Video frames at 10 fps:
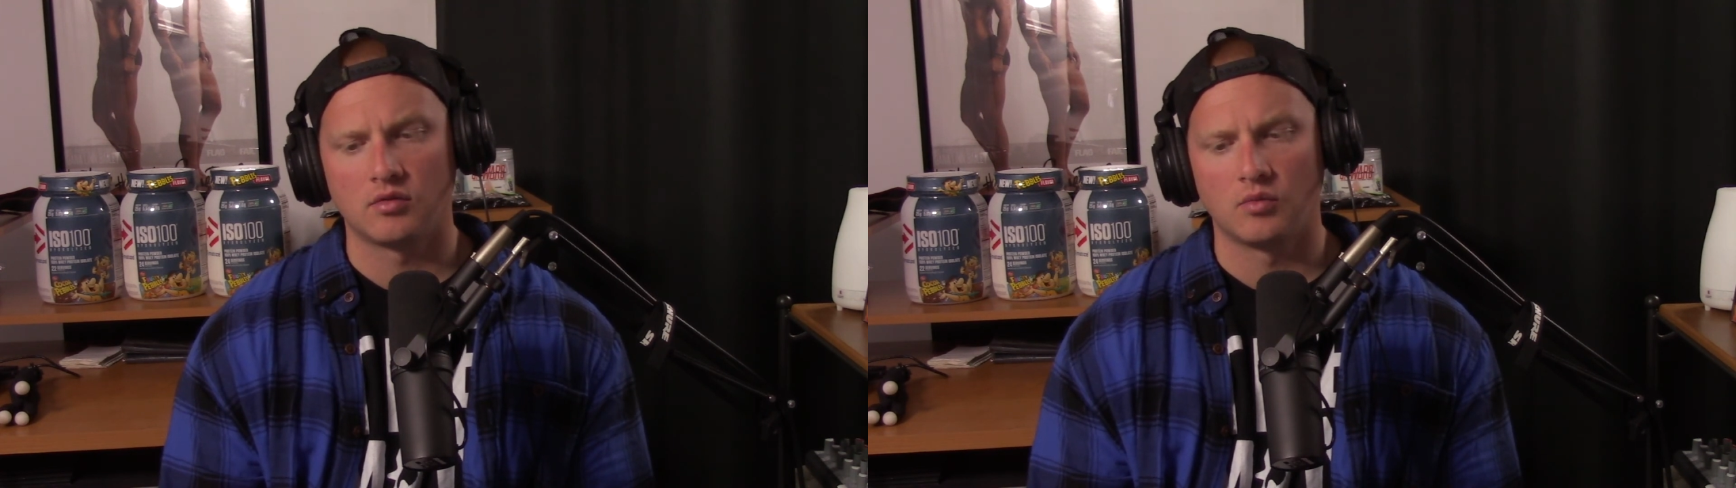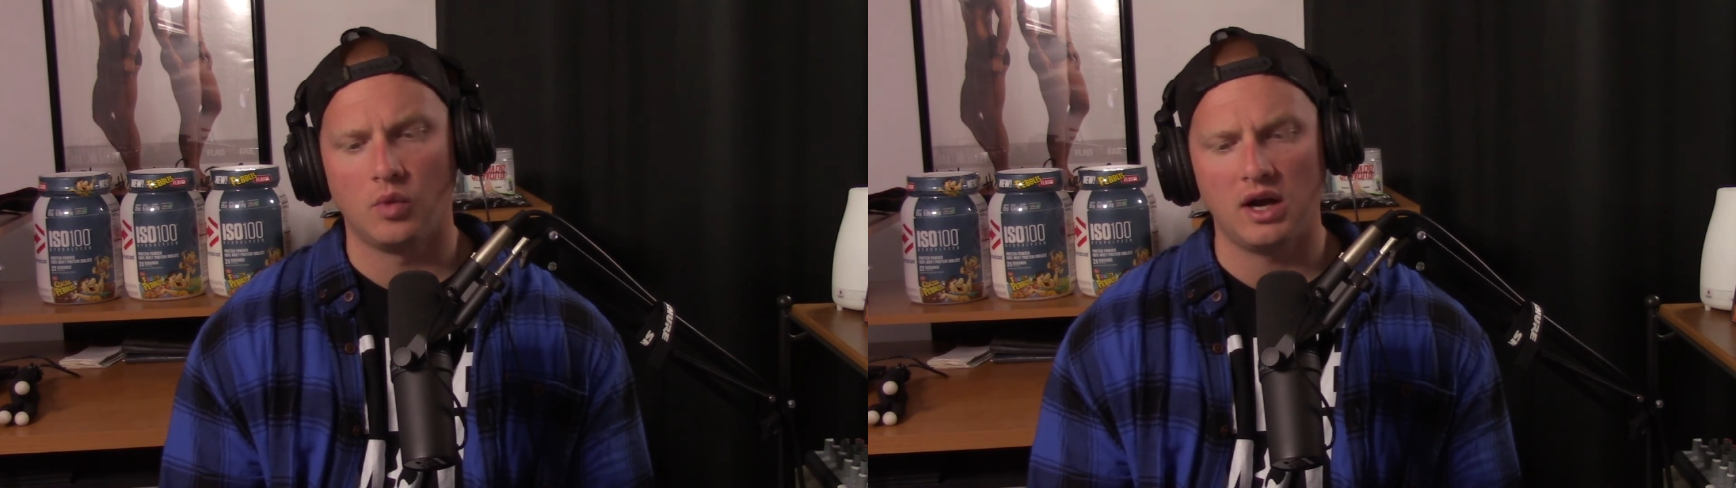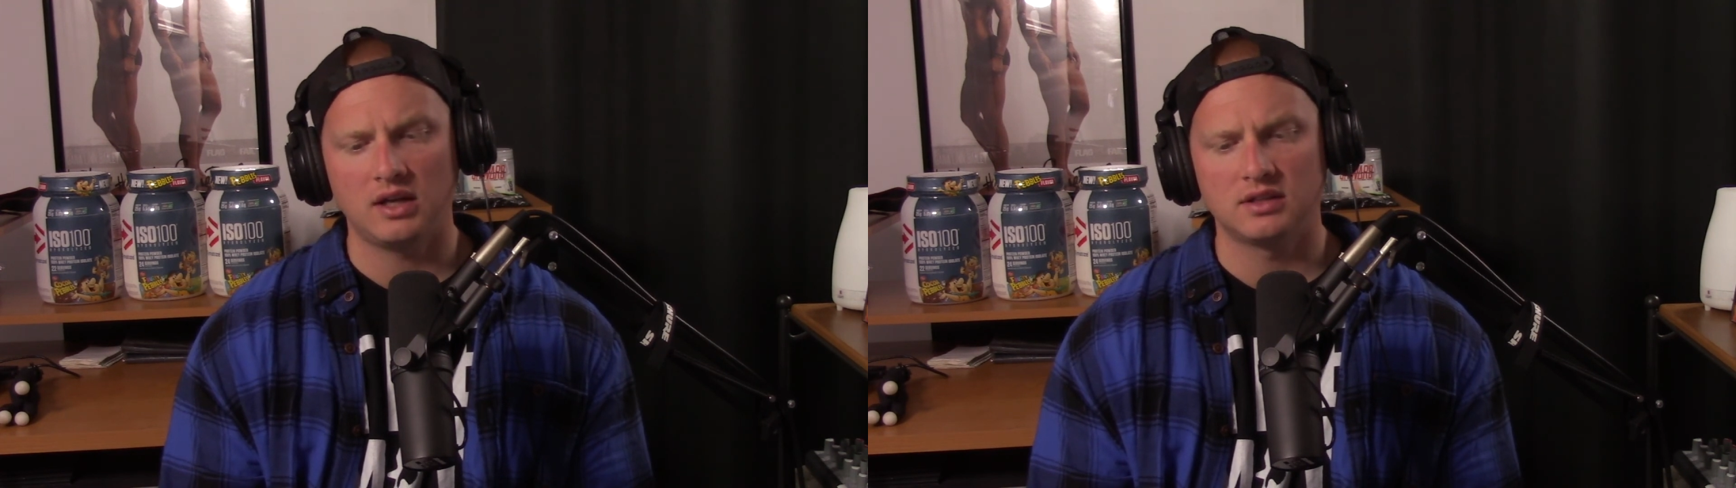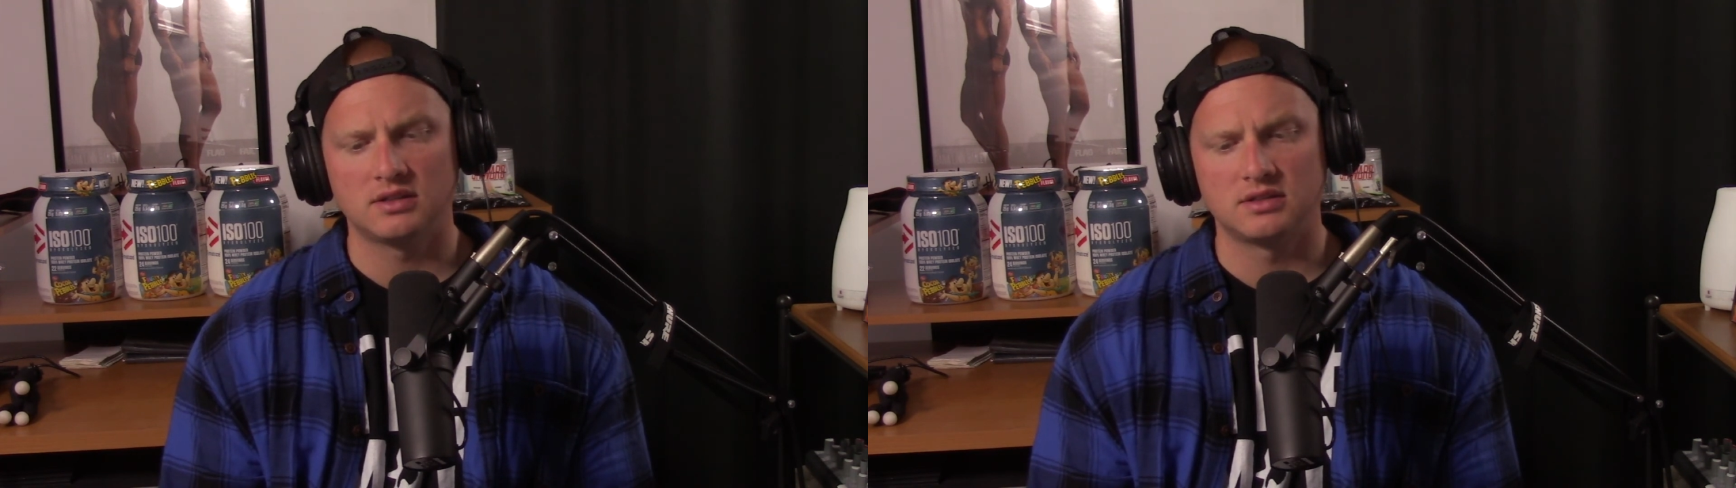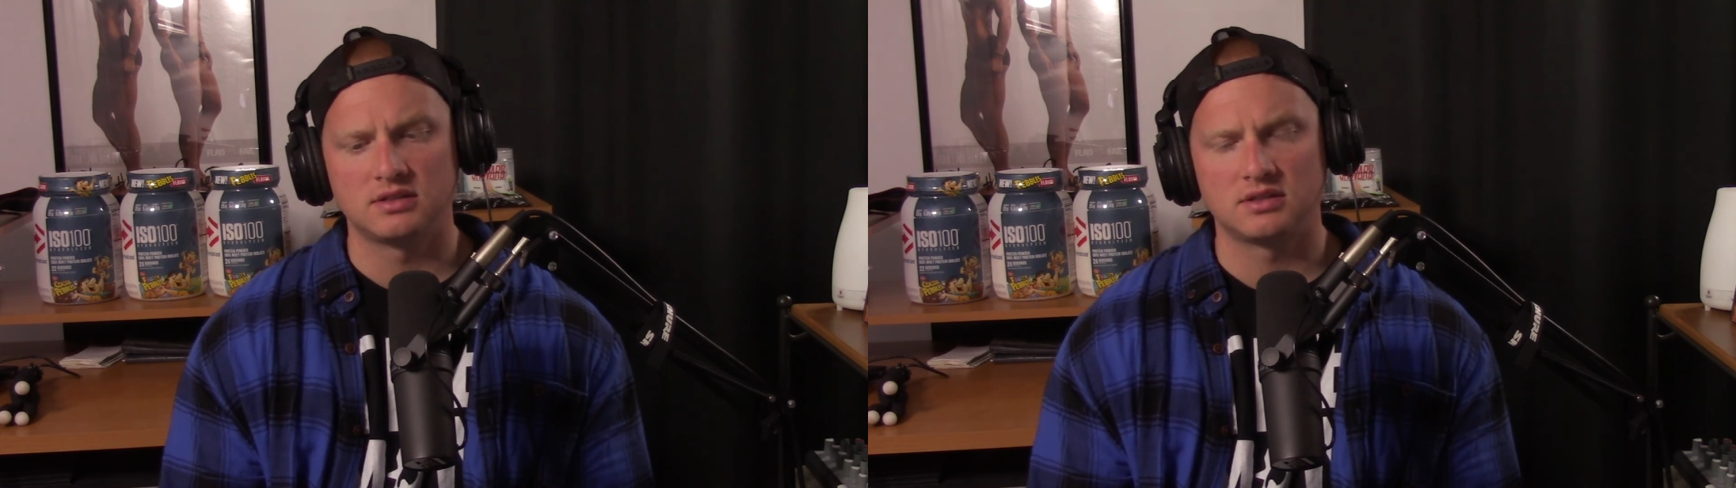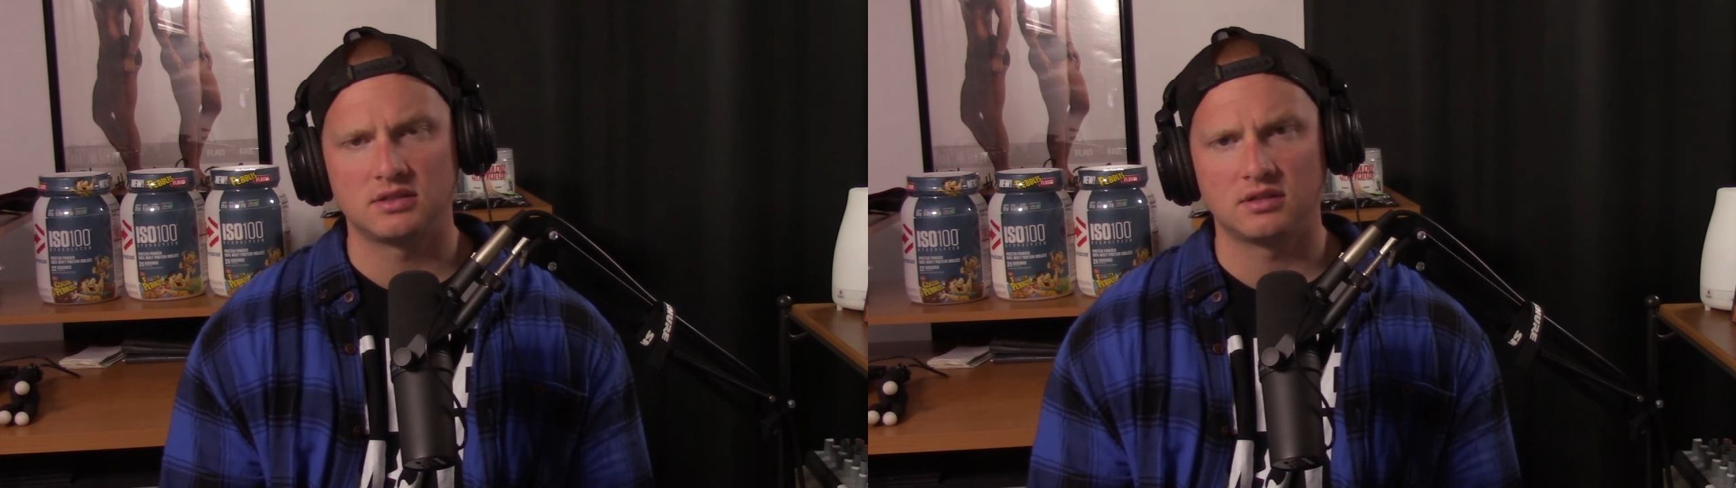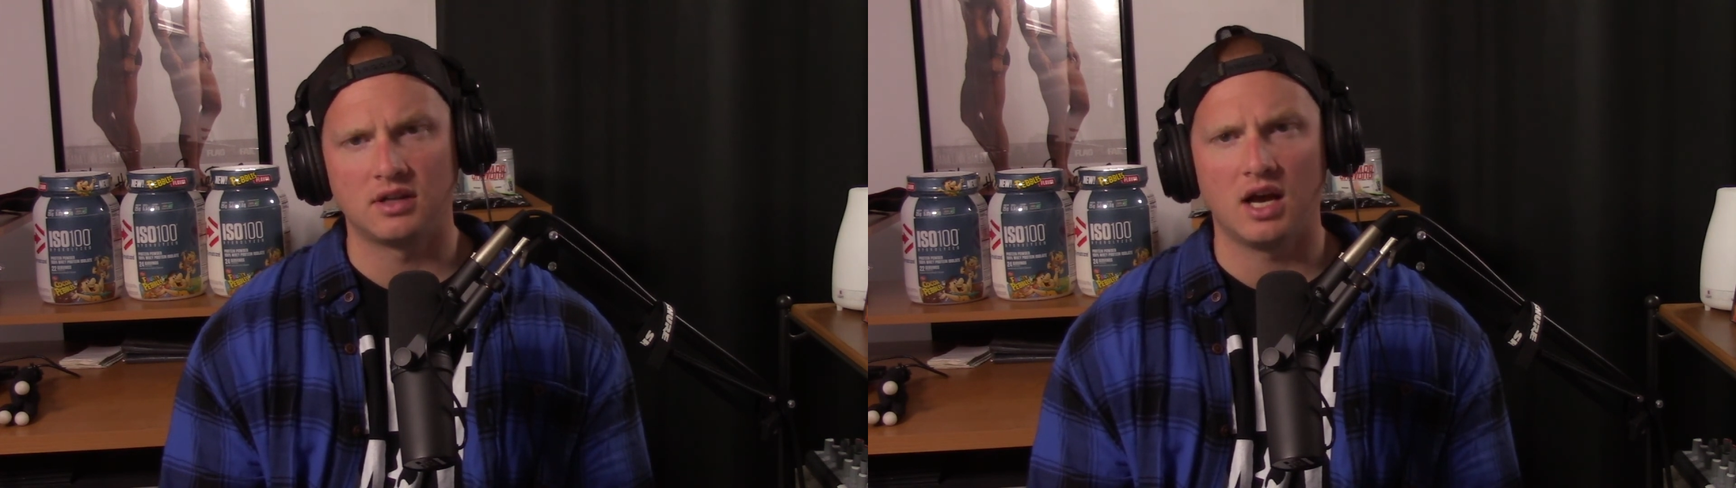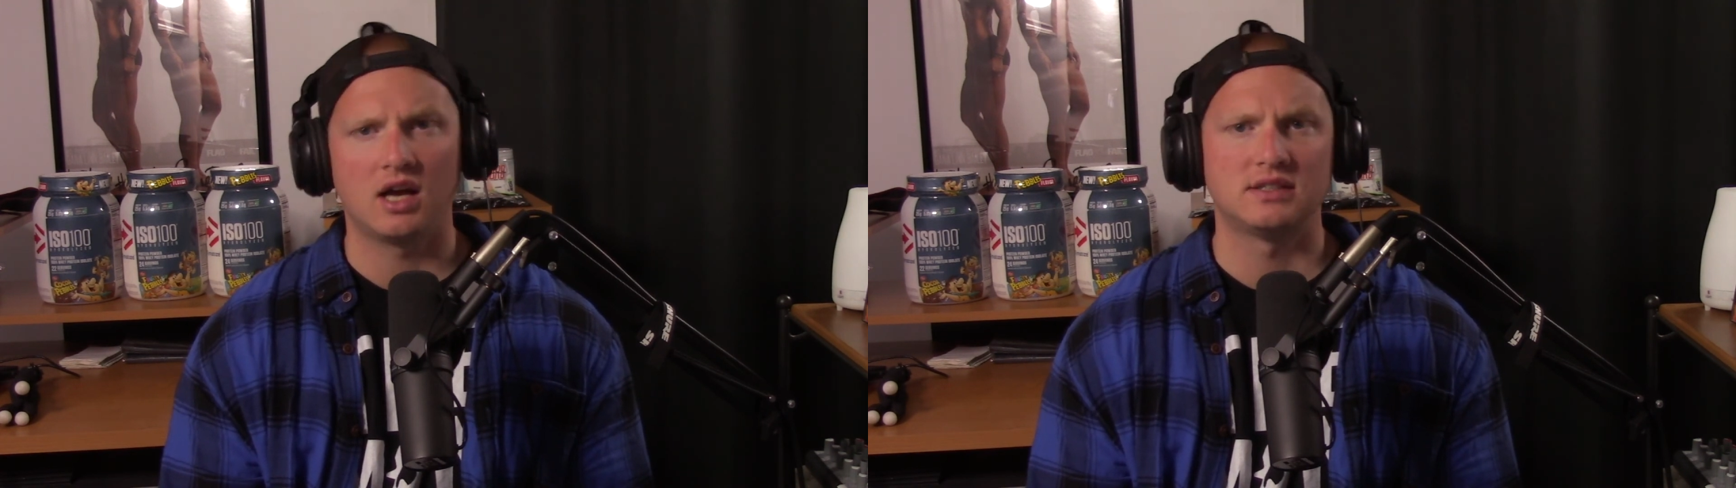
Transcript: why does God